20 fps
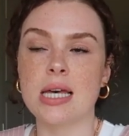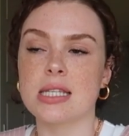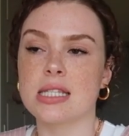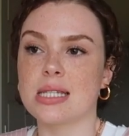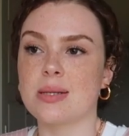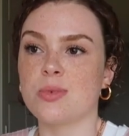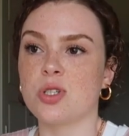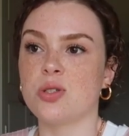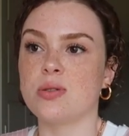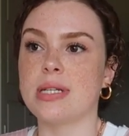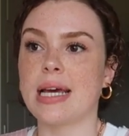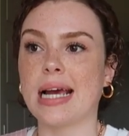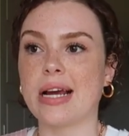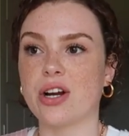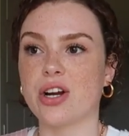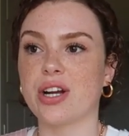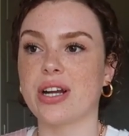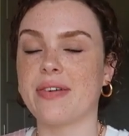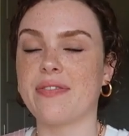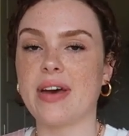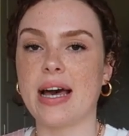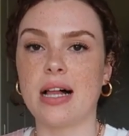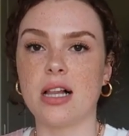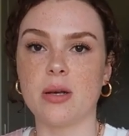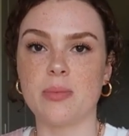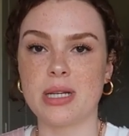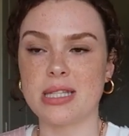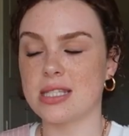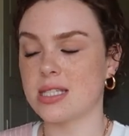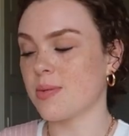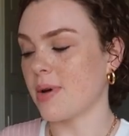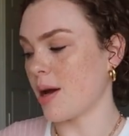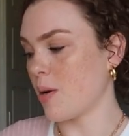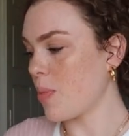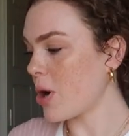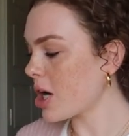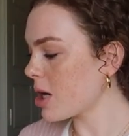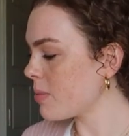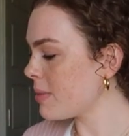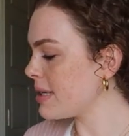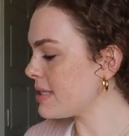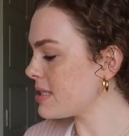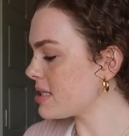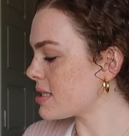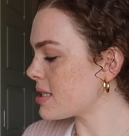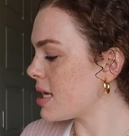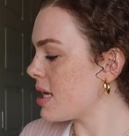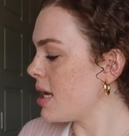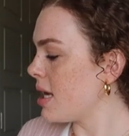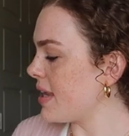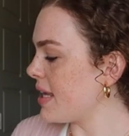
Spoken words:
some new decorative elements to my apartment.